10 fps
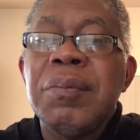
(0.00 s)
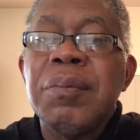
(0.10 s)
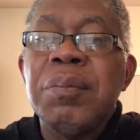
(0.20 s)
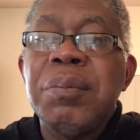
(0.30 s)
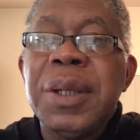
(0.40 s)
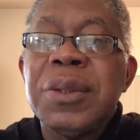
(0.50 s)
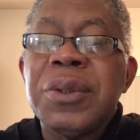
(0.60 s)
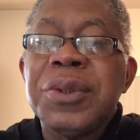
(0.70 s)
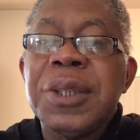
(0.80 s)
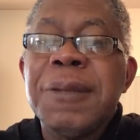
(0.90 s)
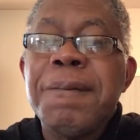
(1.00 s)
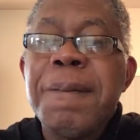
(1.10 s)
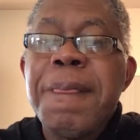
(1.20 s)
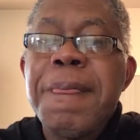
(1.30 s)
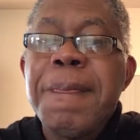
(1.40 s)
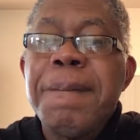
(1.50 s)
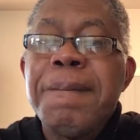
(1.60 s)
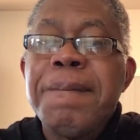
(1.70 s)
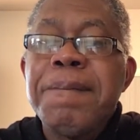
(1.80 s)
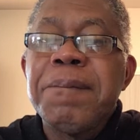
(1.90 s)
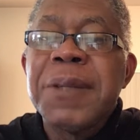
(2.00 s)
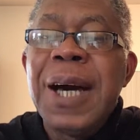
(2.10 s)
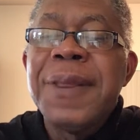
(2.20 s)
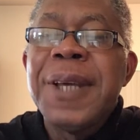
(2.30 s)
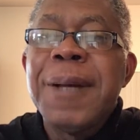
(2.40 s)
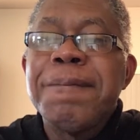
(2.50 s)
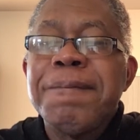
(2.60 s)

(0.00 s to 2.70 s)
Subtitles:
Mendelssohn got that